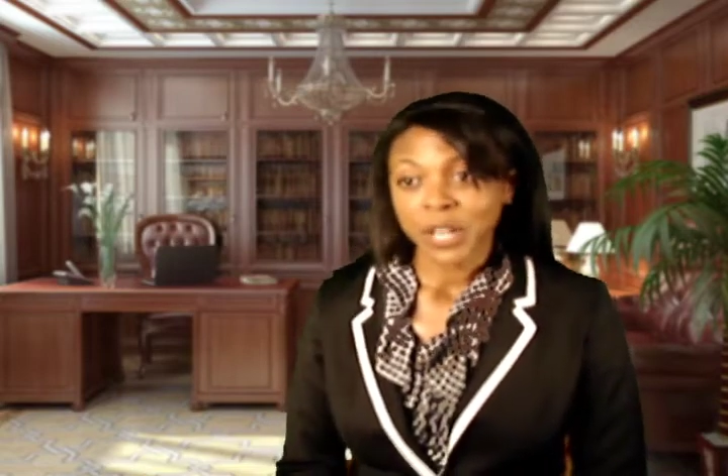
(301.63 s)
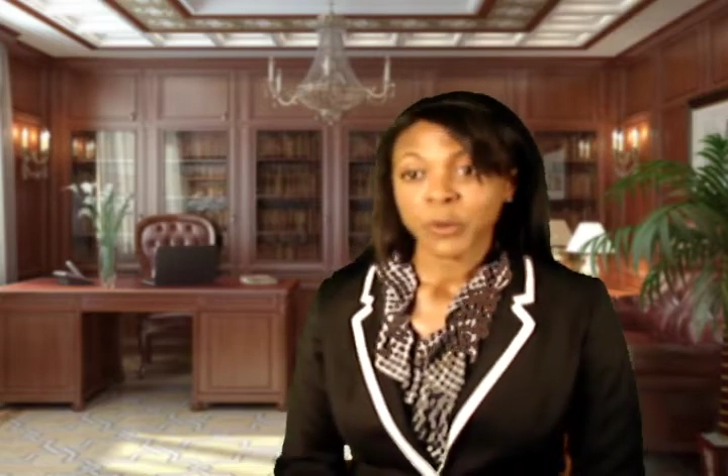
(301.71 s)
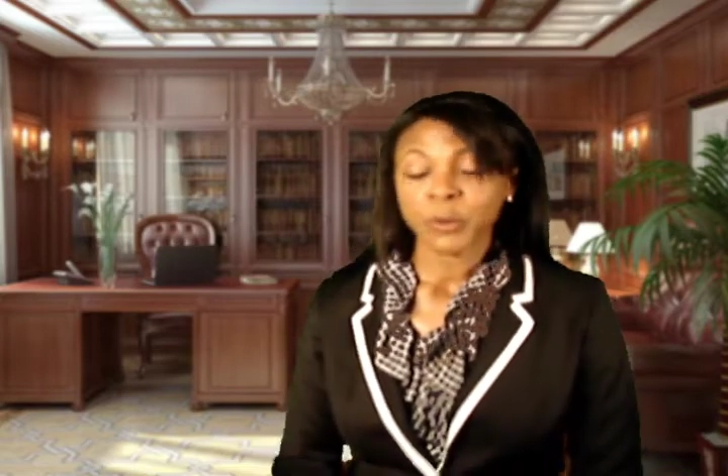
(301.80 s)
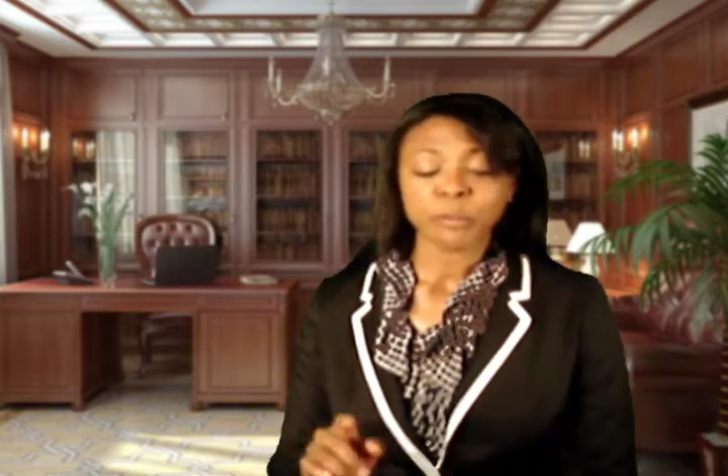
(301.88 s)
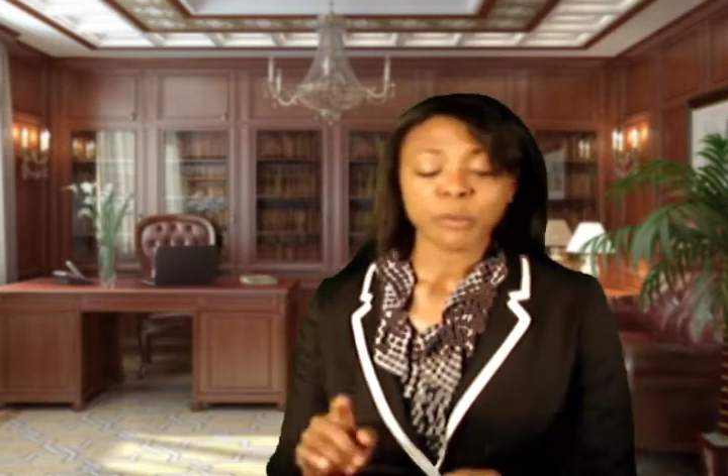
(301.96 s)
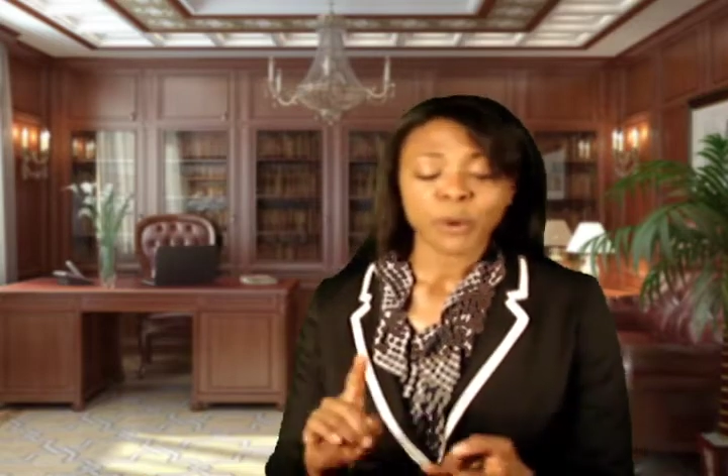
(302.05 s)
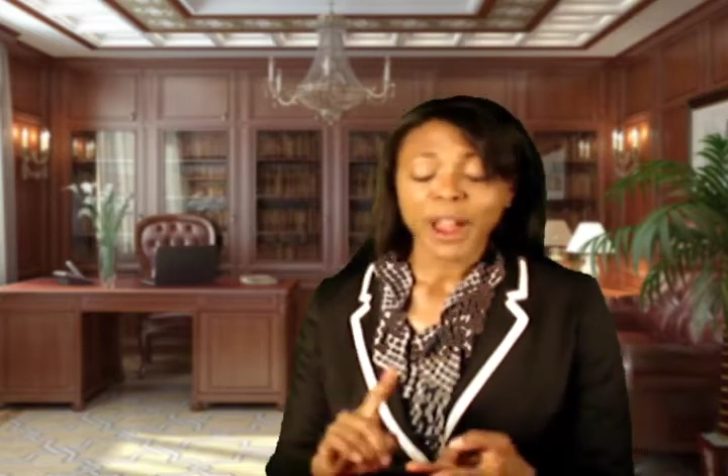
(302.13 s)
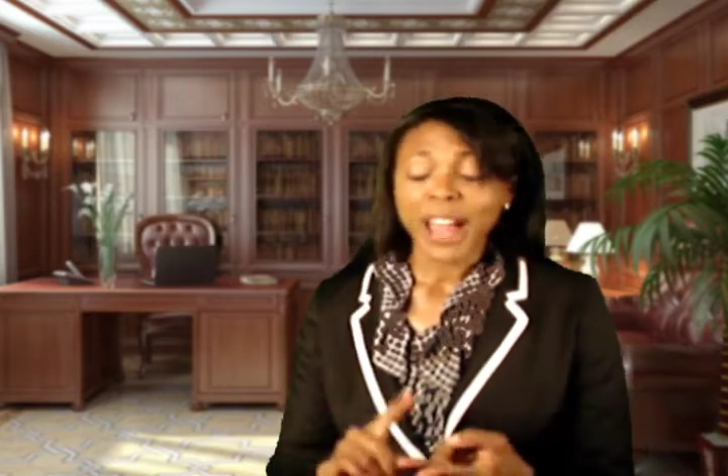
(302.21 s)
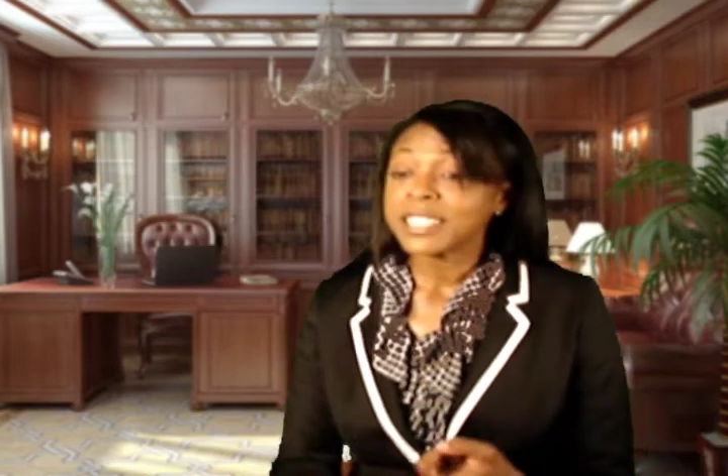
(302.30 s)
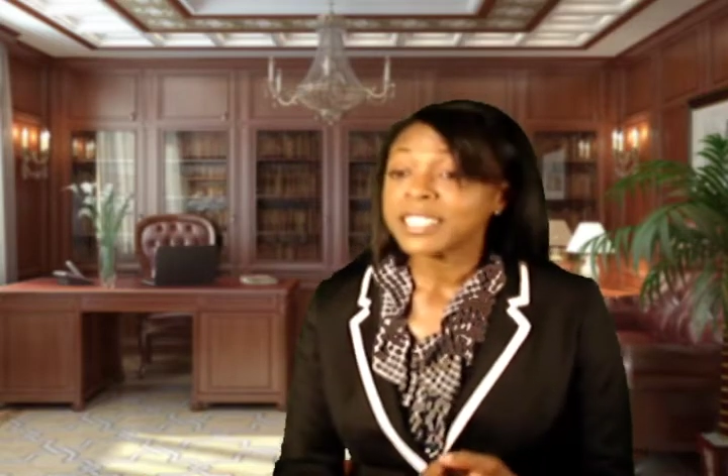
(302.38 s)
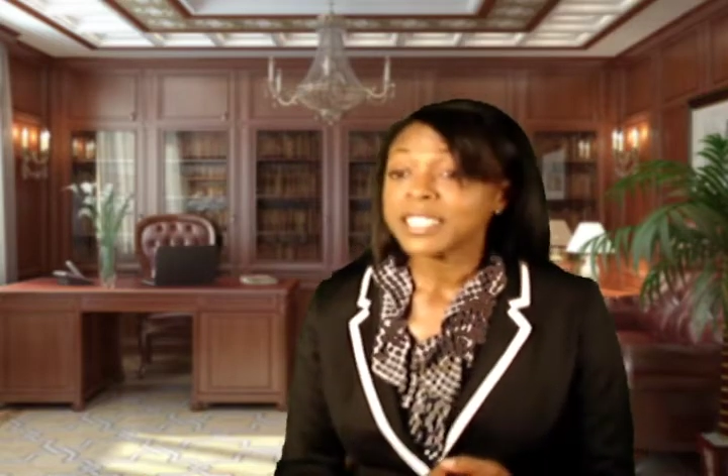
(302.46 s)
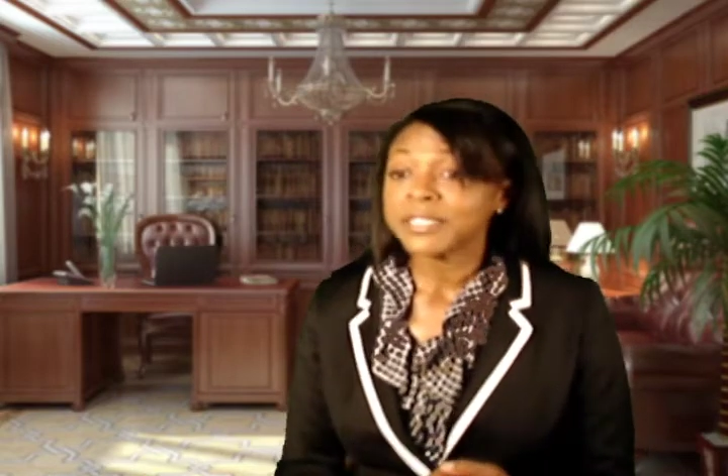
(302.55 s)
We're
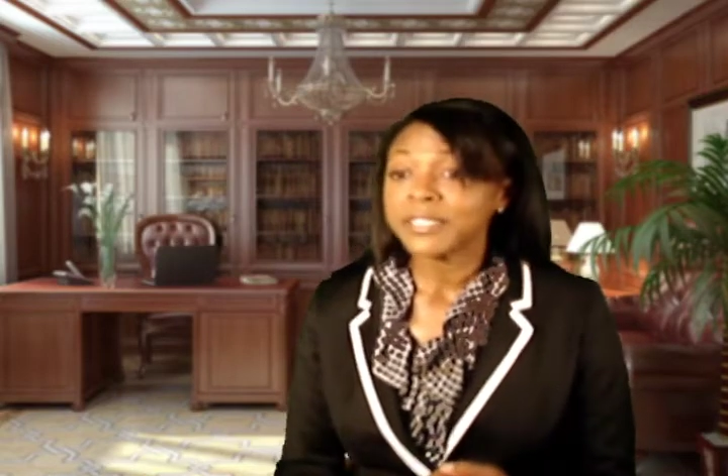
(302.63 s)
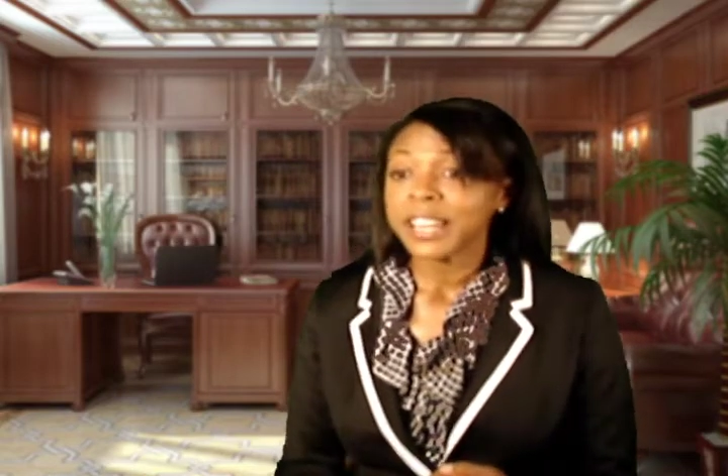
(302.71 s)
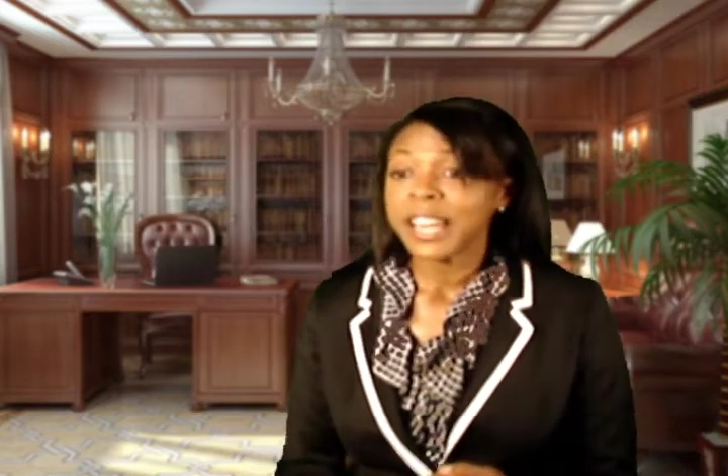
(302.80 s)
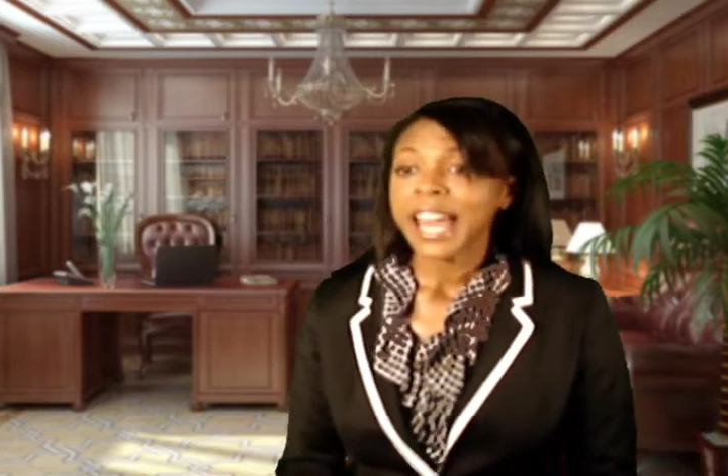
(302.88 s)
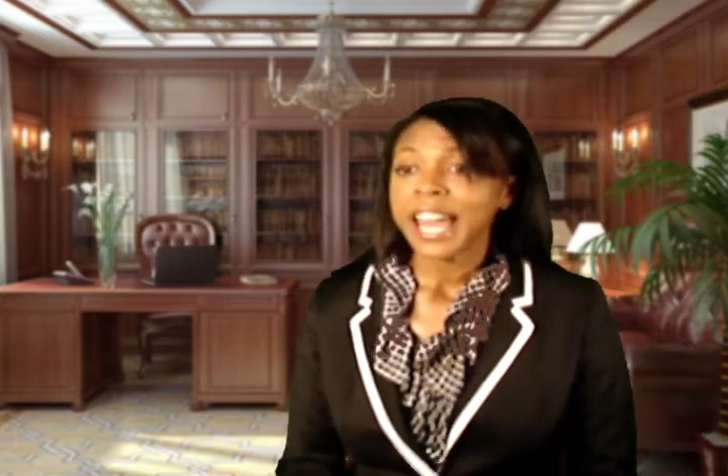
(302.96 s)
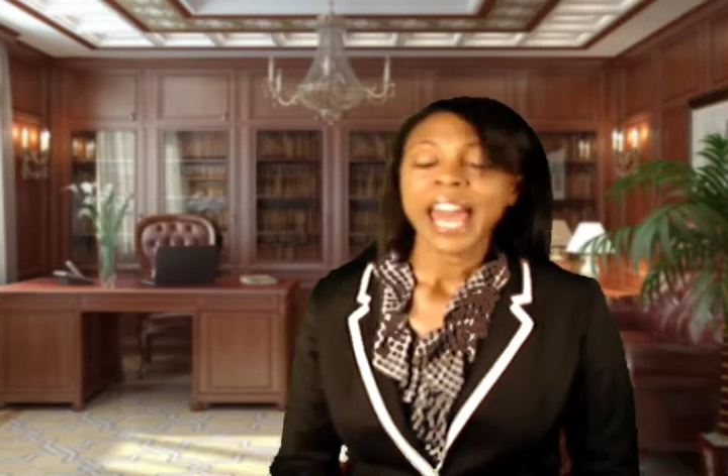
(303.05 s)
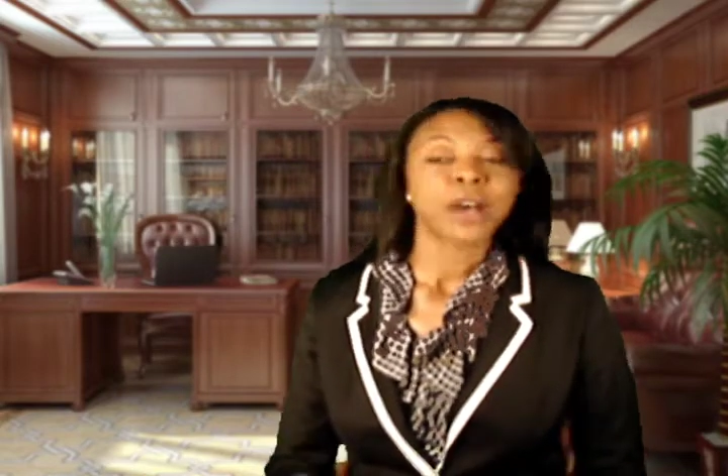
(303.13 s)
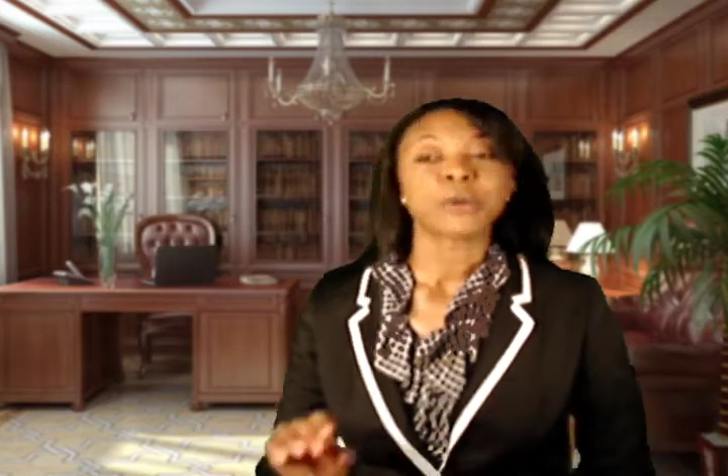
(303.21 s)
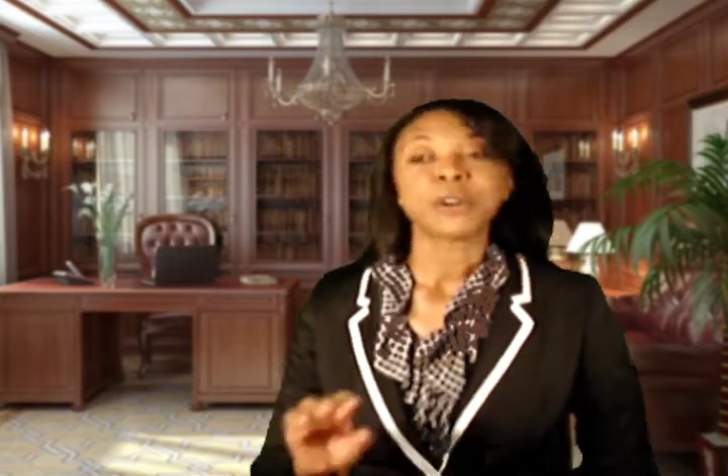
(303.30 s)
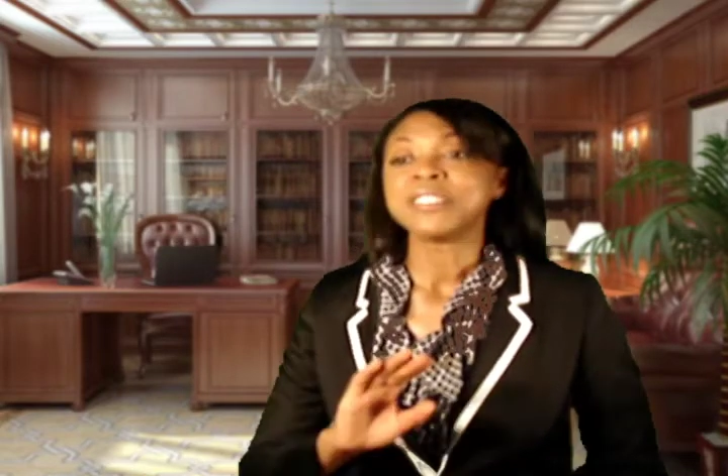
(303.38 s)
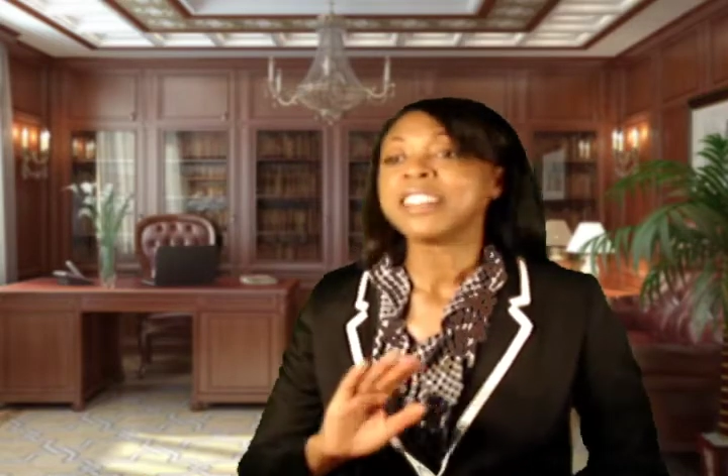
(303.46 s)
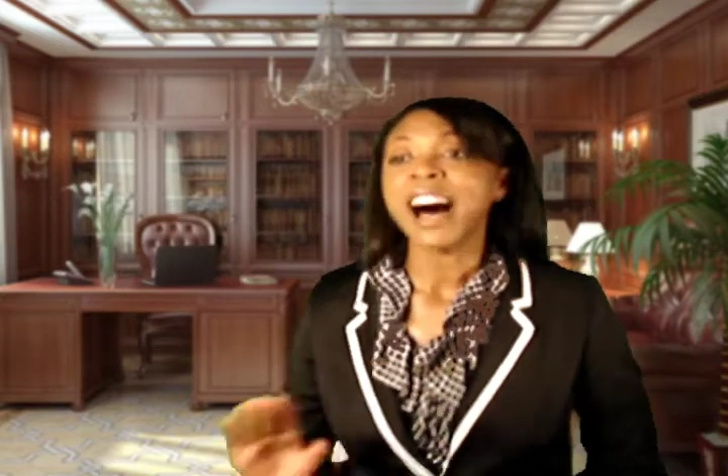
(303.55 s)
proactive and
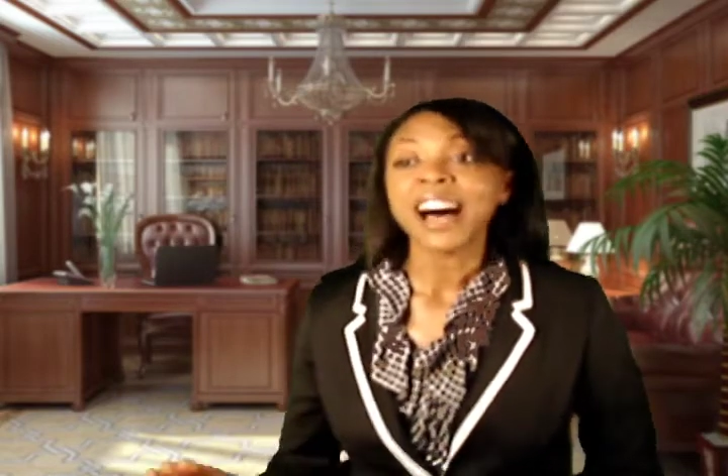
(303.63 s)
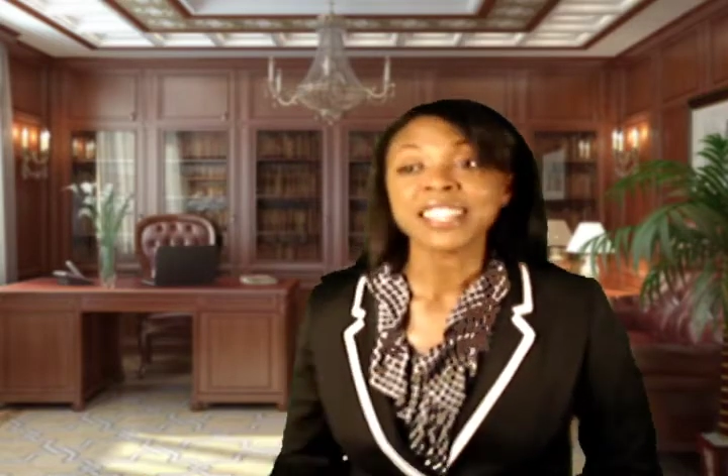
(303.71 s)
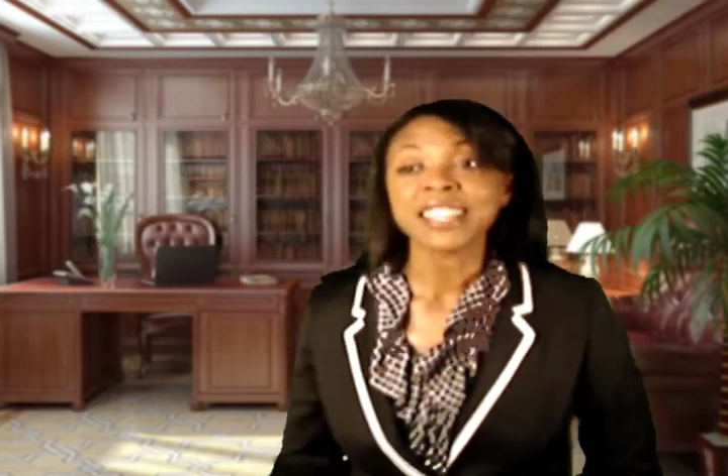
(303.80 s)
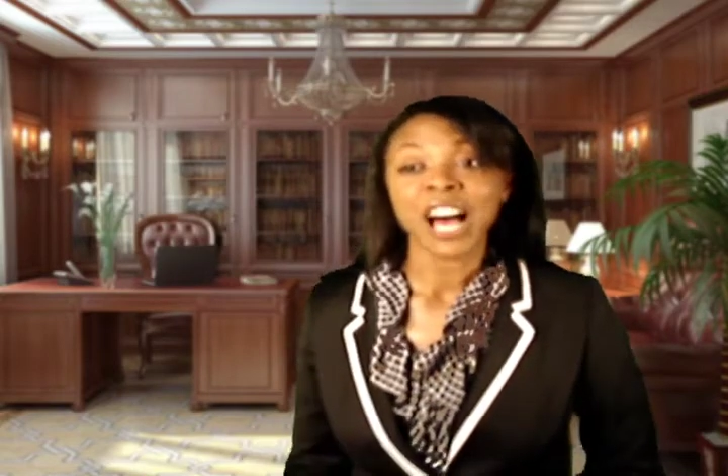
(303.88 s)
we're not